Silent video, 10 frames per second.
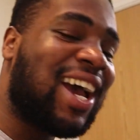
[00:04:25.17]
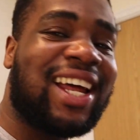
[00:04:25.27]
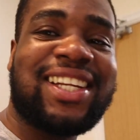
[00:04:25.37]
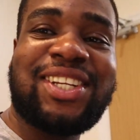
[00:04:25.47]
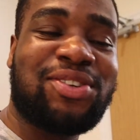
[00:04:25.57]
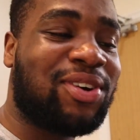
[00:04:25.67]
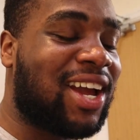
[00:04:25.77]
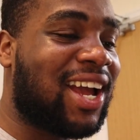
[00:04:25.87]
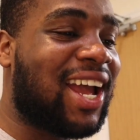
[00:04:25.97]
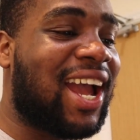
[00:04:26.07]
I didn't do
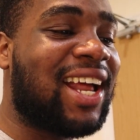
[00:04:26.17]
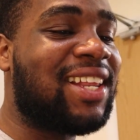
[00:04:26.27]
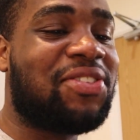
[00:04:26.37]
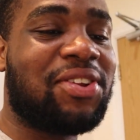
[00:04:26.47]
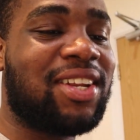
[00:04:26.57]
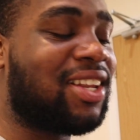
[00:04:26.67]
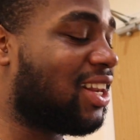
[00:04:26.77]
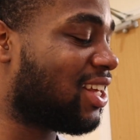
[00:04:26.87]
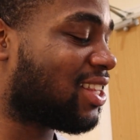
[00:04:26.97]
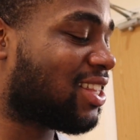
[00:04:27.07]
anything in the
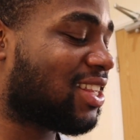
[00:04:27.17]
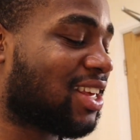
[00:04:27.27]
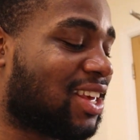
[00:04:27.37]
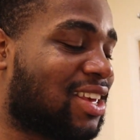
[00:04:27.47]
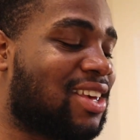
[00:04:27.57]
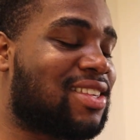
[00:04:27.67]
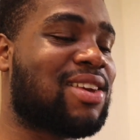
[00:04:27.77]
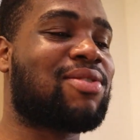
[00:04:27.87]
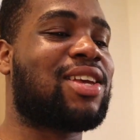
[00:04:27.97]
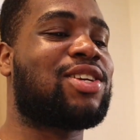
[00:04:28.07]
list. So
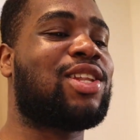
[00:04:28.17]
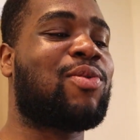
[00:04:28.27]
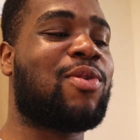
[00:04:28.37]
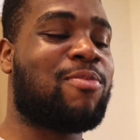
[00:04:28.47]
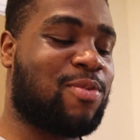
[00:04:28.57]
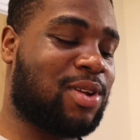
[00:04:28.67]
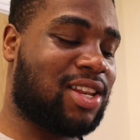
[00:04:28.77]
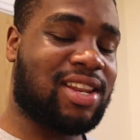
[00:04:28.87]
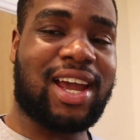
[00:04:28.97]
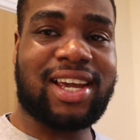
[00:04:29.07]
I was like, you know what,
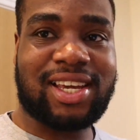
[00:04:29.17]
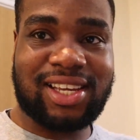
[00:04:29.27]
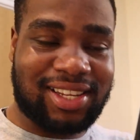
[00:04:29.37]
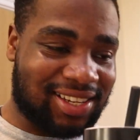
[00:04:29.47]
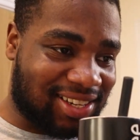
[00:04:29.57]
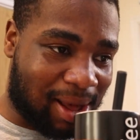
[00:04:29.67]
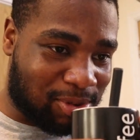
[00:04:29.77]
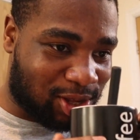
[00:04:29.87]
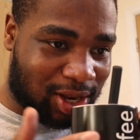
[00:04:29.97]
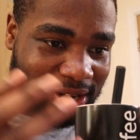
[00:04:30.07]
maybe like I'm
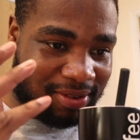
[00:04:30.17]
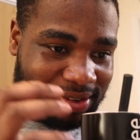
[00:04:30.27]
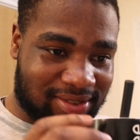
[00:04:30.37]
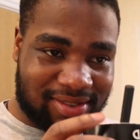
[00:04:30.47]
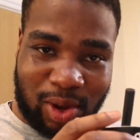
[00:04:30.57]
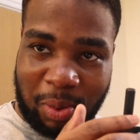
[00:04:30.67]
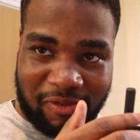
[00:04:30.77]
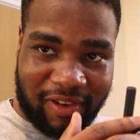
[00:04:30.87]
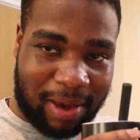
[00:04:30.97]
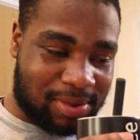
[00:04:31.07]
just gonna go
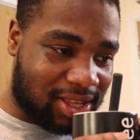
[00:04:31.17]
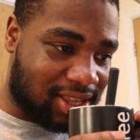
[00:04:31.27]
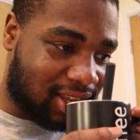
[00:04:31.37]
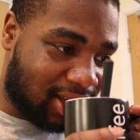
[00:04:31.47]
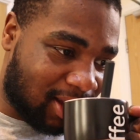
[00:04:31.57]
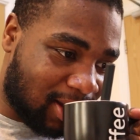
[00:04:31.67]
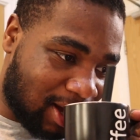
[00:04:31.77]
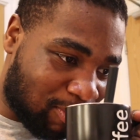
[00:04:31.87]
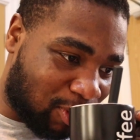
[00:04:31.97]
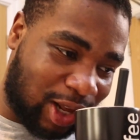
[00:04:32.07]
with vibes this year.
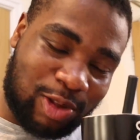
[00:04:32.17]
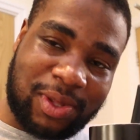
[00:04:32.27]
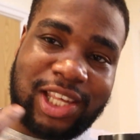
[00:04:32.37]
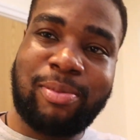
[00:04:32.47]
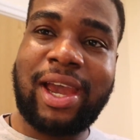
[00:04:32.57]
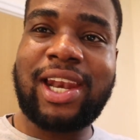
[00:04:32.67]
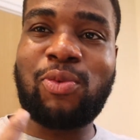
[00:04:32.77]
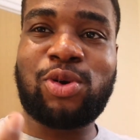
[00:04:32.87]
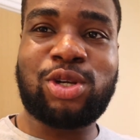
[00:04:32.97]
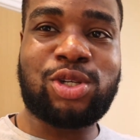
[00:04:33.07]
But there's some things in my head I
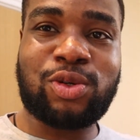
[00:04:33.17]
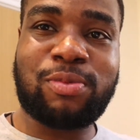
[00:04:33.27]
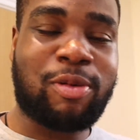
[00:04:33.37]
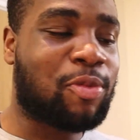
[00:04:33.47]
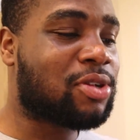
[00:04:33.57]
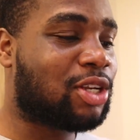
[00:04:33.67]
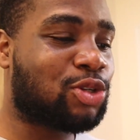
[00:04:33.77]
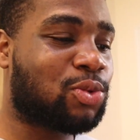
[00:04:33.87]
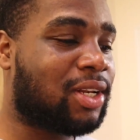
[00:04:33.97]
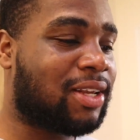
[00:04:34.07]
wanna do, but mostly I
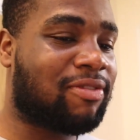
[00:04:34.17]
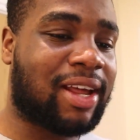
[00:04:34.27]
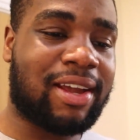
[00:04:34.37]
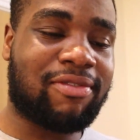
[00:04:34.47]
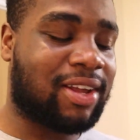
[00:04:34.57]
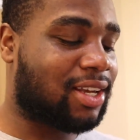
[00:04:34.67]
just wanna live life.